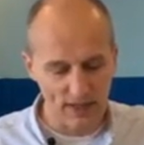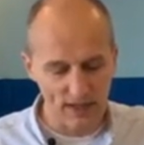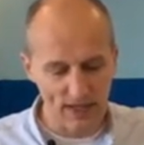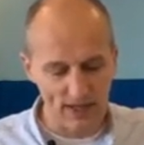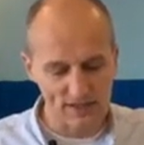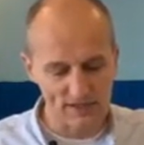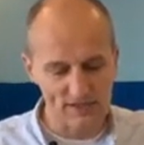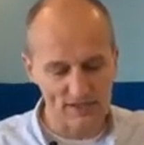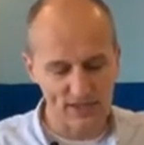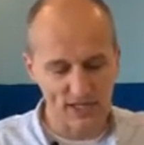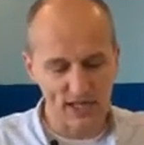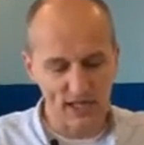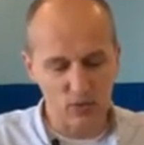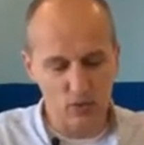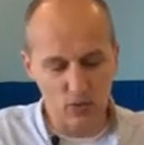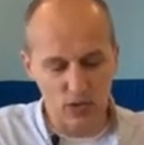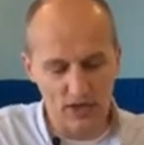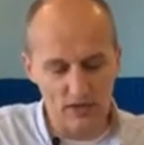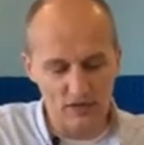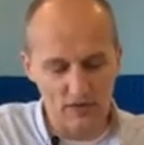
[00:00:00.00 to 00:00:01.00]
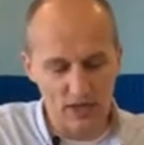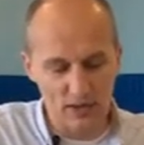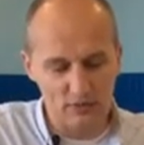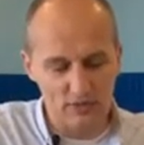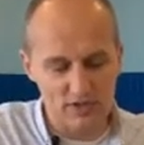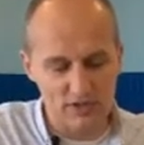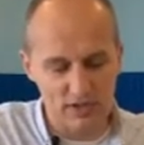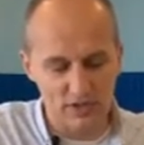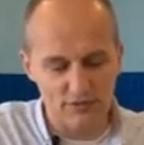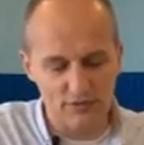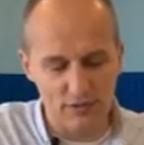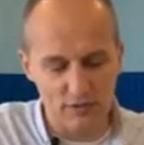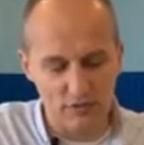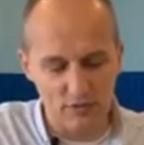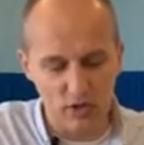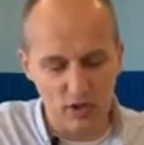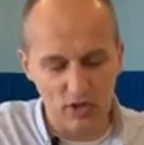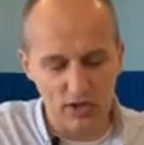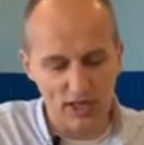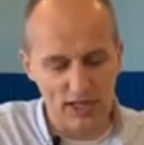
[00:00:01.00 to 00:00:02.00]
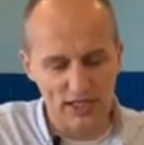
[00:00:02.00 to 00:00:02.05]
And seeing one of them suffer wrong,